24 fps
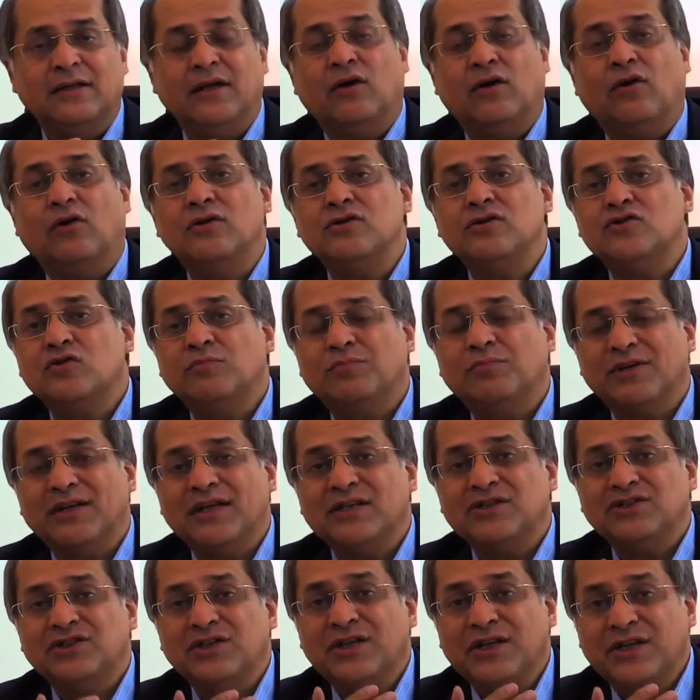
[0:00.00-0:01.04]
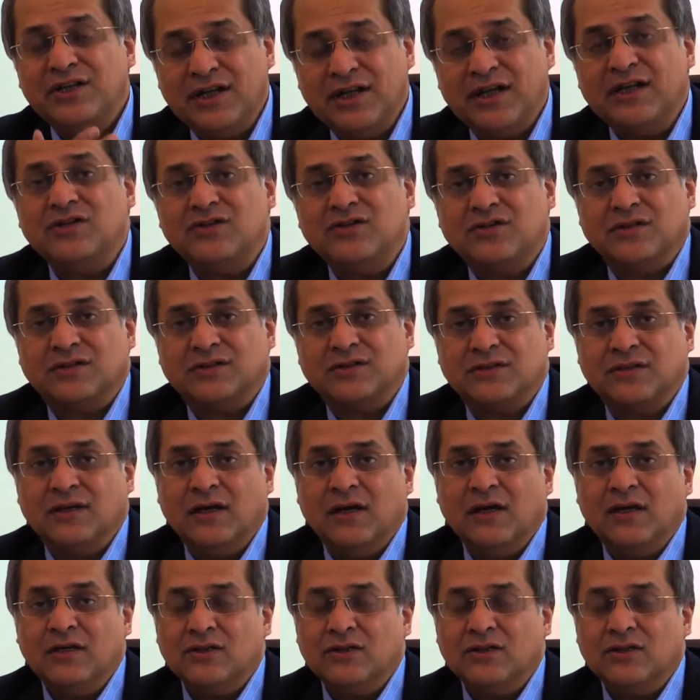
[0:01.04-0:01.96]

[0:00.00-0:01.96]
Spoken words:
They are also potentially dangerous.